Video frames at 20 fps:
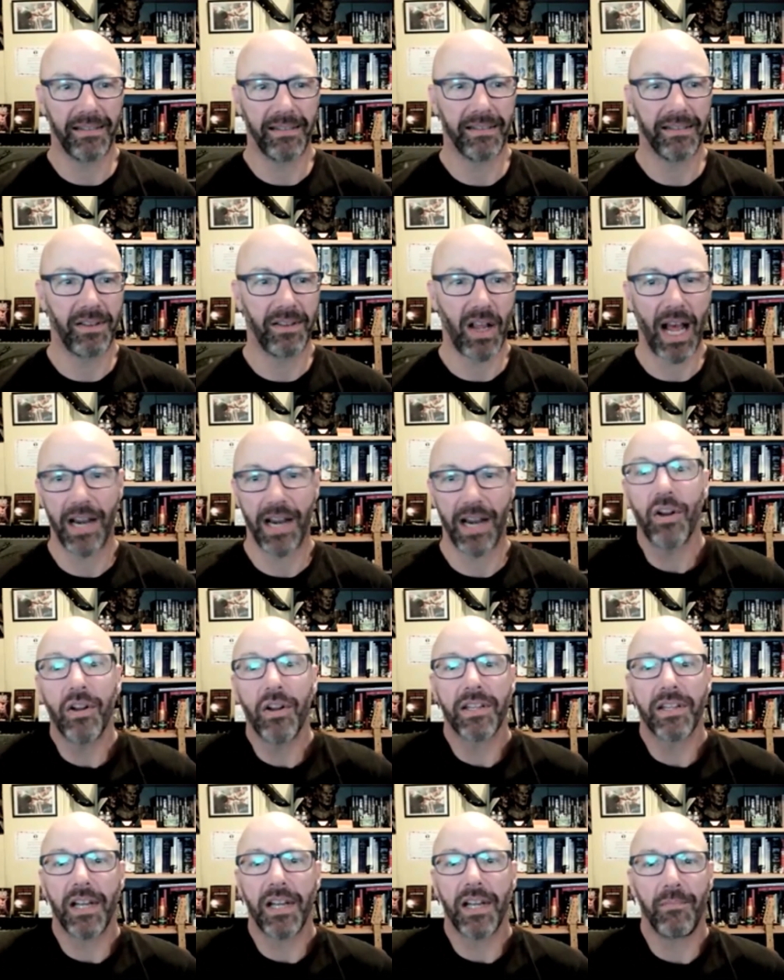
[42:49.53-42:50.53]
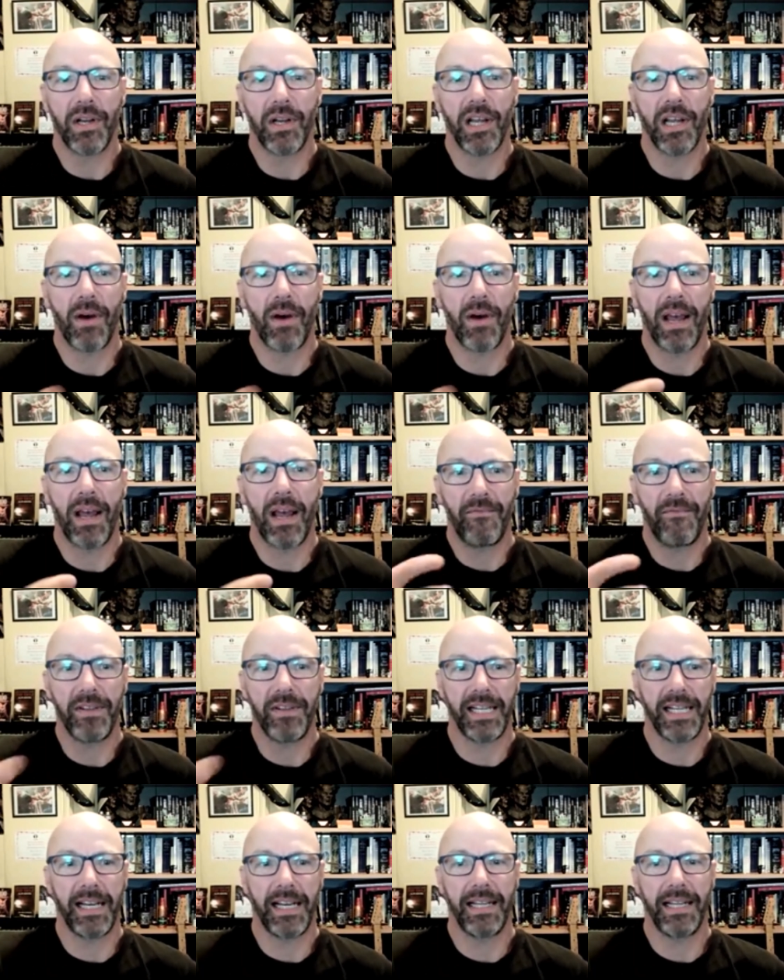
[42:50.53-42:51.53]
more of a need perhaps to actually,
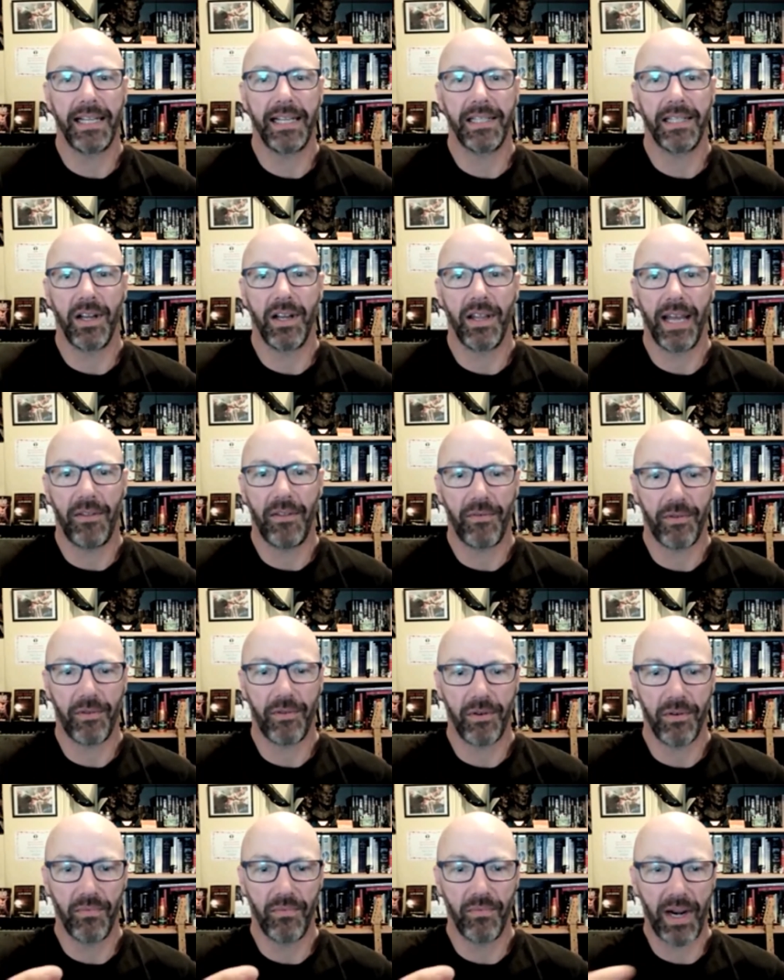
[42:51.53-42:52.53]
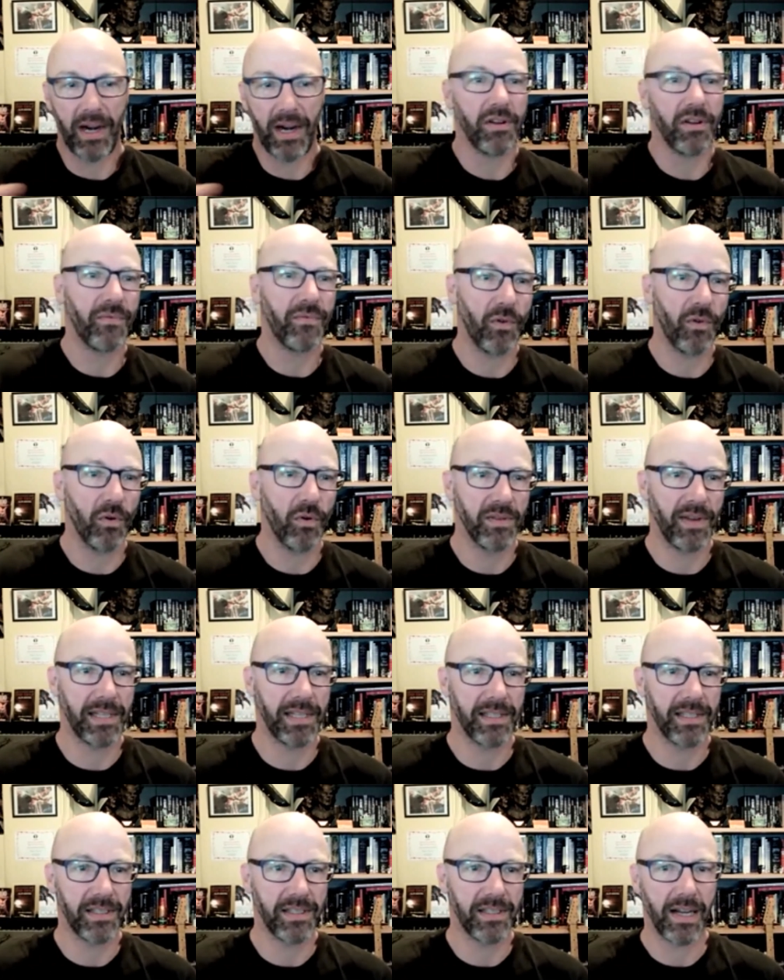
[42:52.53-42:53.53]
and a lot of the time, you know, you might physically
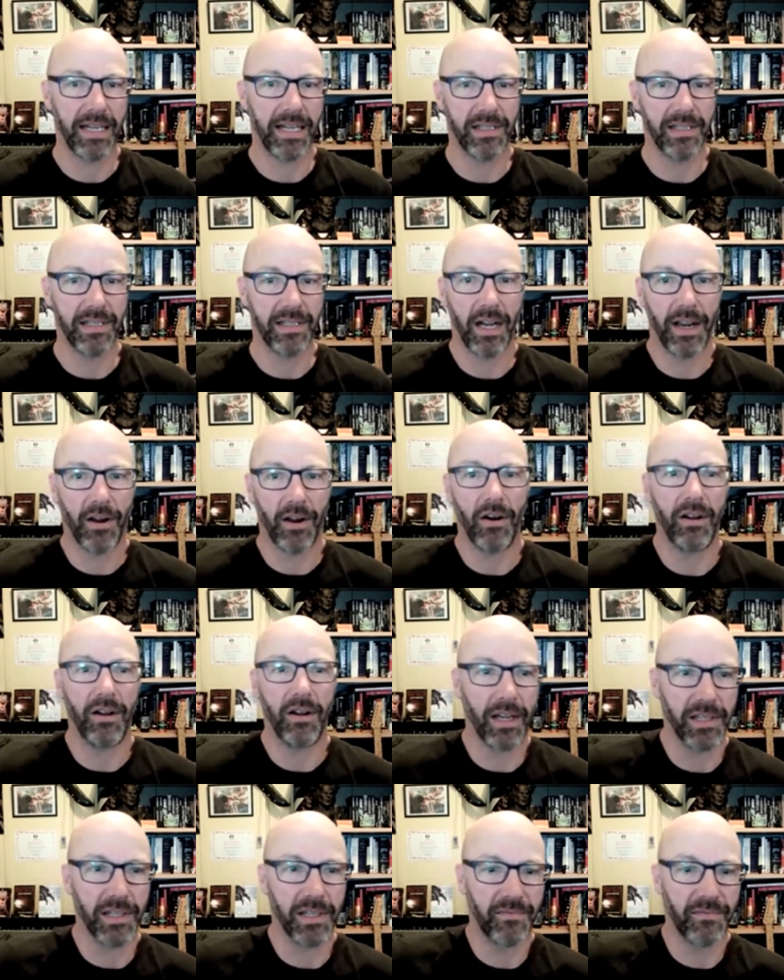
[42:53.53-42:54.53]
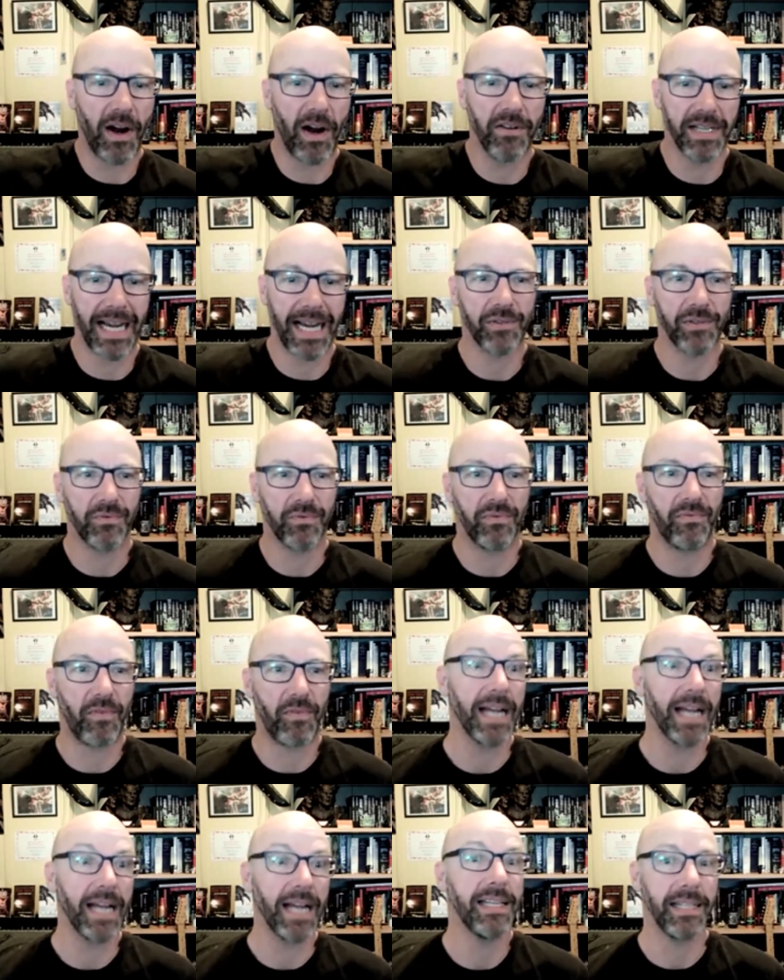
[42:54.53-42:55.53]
exert that through various forms of exercise
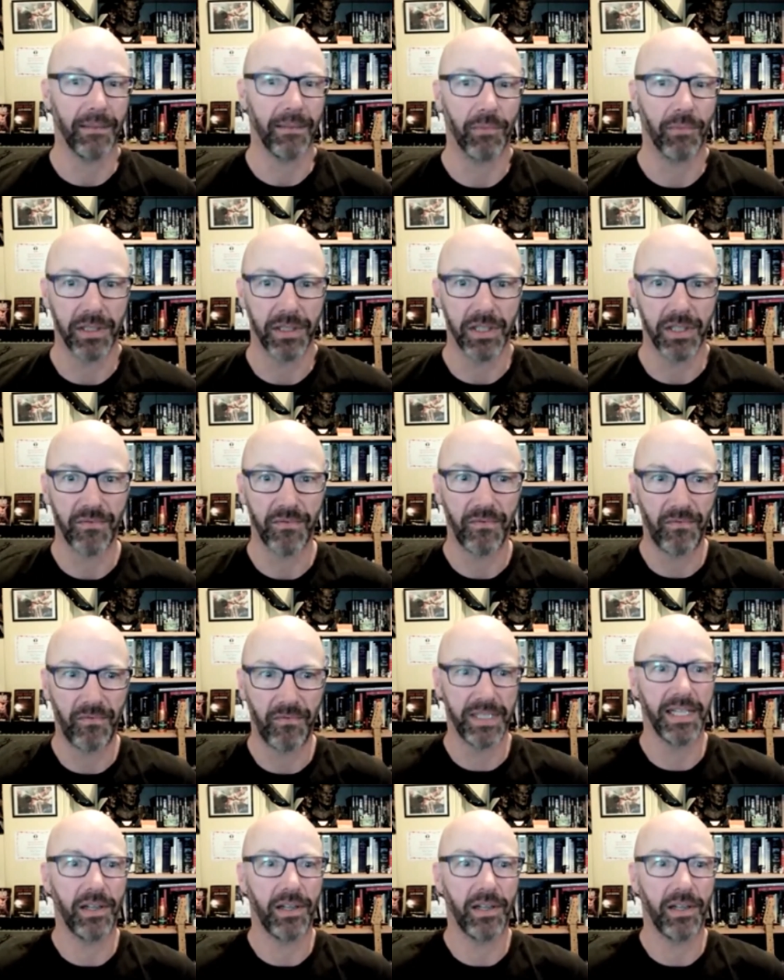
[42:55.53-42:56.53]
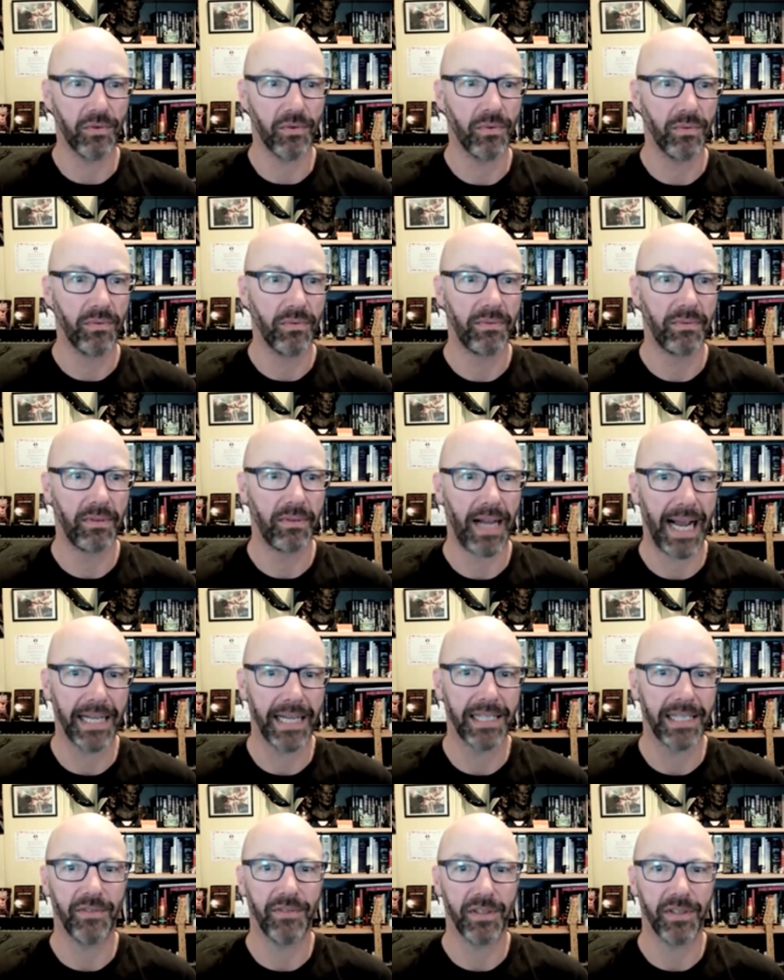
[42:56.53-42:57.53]
that are not as far as actual fighting, but
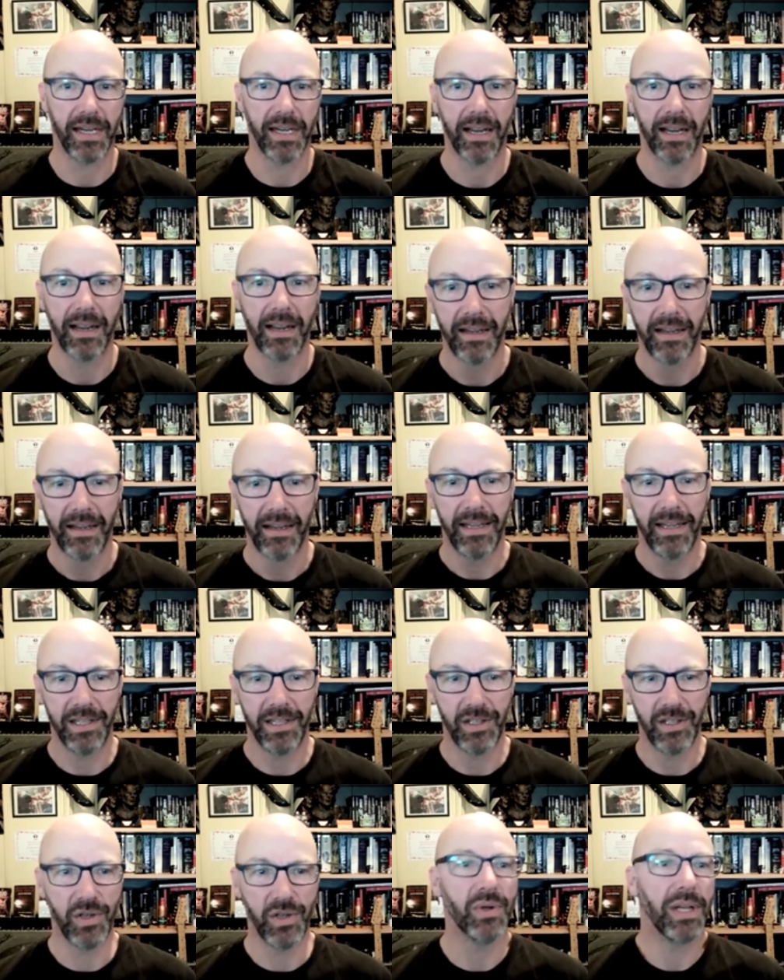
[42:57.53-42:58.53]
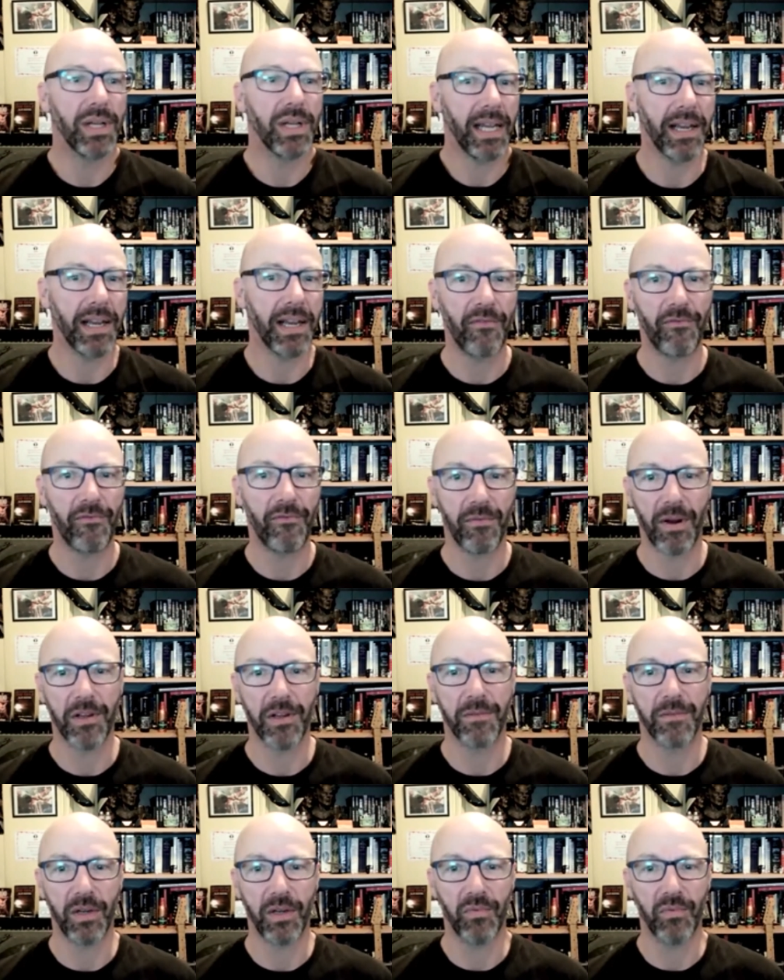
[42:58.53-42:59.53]
just physical activity
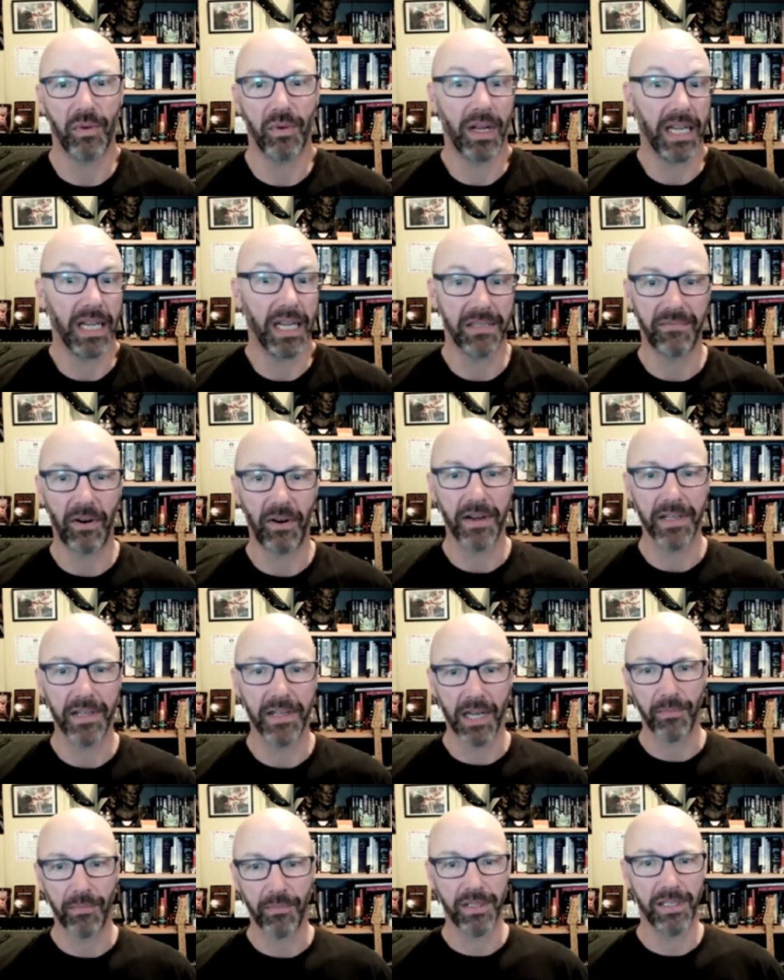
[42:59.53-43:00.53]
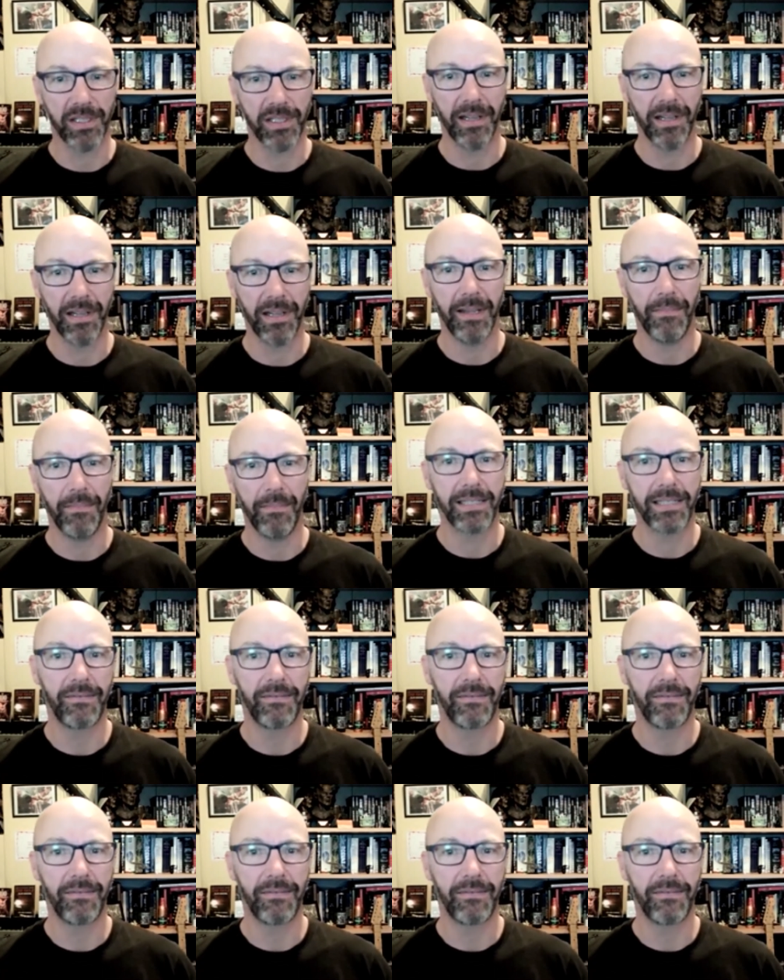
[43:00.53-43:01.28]
is usually enough for most people. But as far